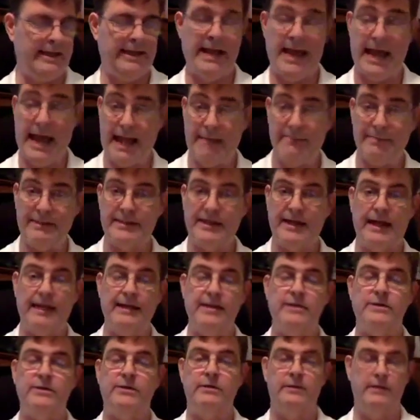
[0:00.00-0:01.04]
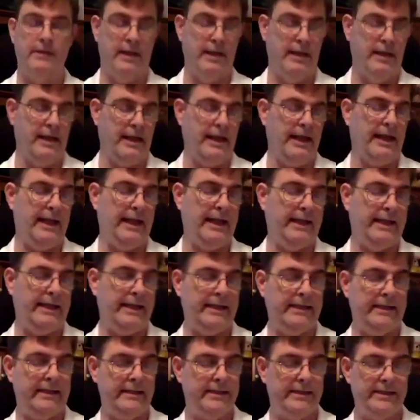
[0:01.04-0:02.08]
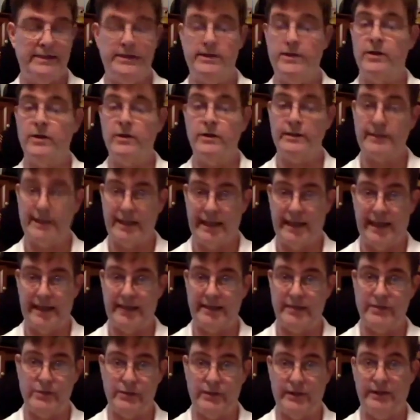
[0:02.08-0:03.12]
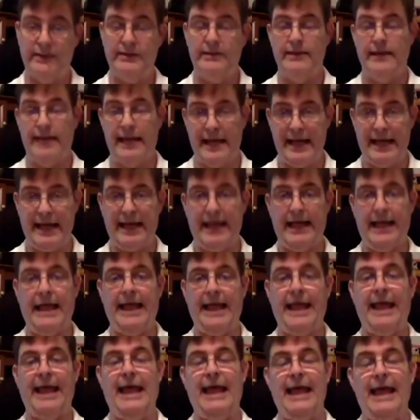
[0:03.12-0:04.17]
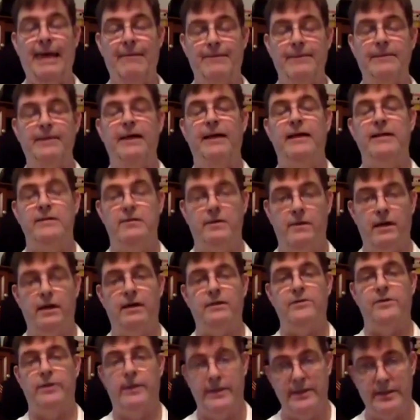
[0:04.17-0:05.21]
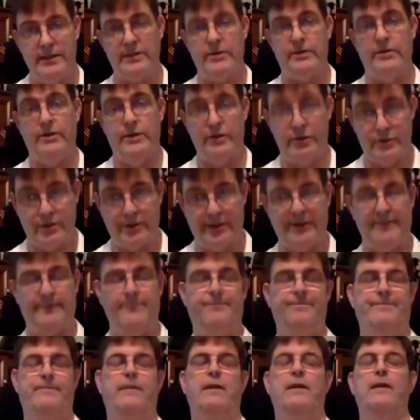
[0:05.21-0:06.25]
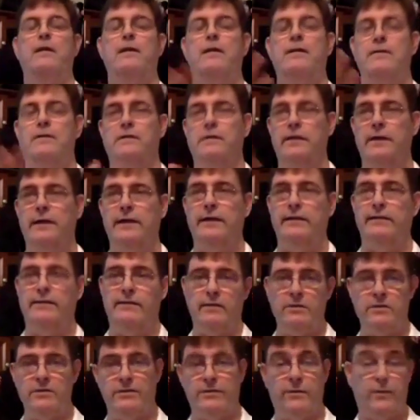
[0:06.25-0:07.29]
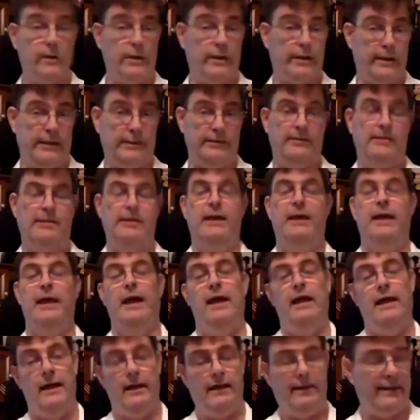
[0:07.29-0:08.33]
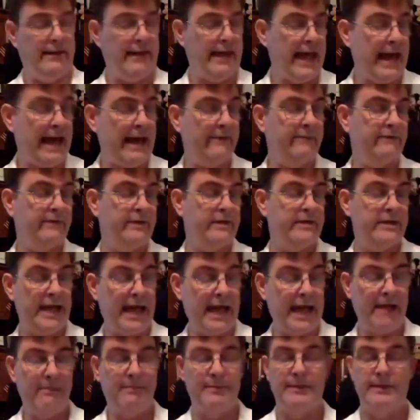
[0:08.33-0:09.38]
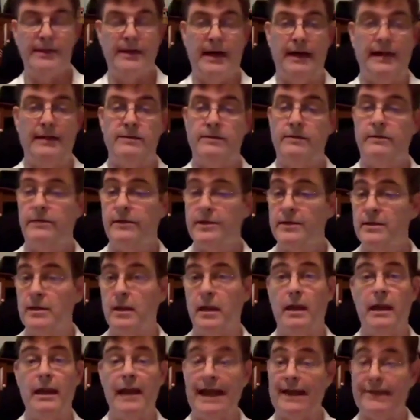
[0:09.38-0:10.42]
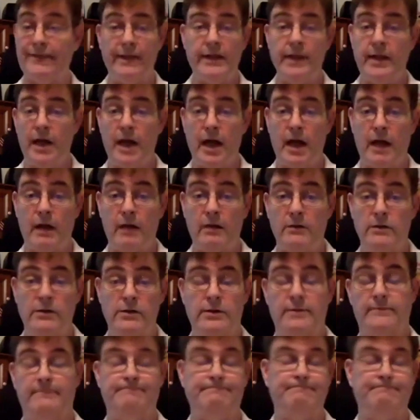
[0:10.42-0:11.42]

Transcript: appetizer, a dessert, and a drink. Appetizer, entree, dessert, drink. So you get those four things. The average appetizer is $11.